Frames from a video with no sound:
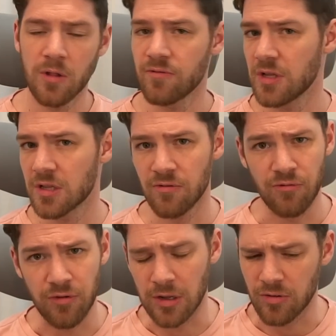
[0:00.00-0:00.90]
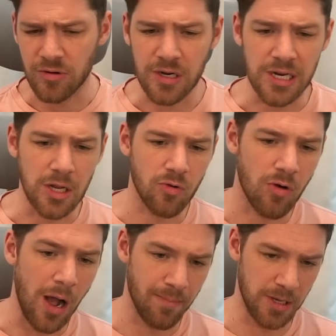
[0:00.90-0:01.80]
of these different videos are going to need
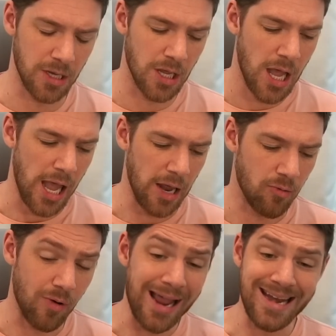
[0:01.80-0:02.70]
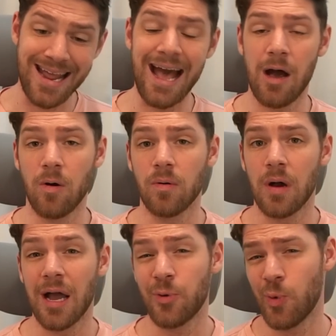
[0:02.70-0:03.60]
cropping. And right now,
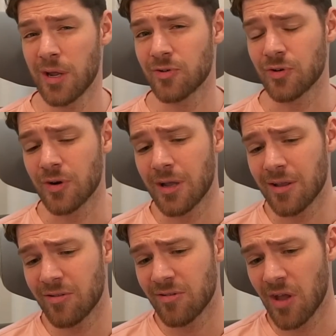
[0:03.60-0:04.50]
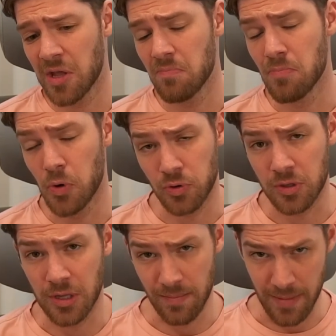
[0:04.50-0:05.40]
I'd wager it's done
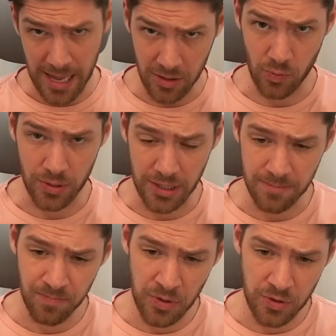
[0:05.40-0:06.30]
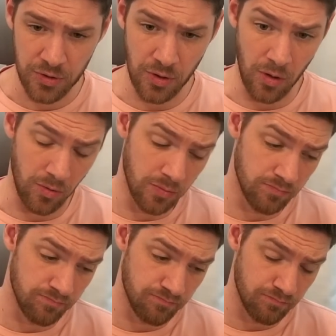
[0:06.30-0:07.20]
mostly manually. So
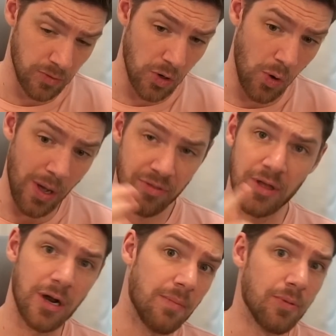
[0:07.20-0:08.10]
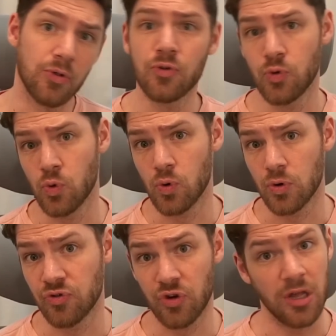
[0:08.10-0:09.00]
go out there and build a
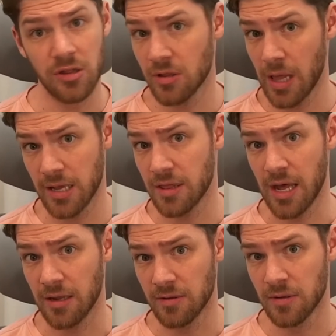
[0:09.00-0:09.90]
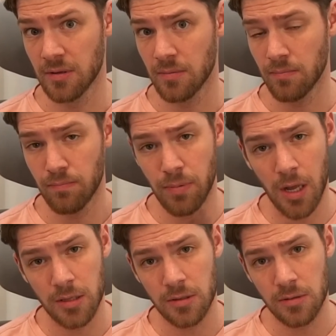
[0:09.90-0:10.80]
tool just like that,
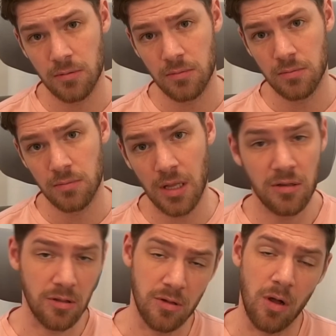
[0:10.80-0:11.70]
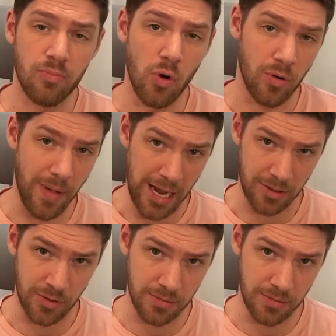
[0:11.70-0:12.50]
but that does it all programmatically.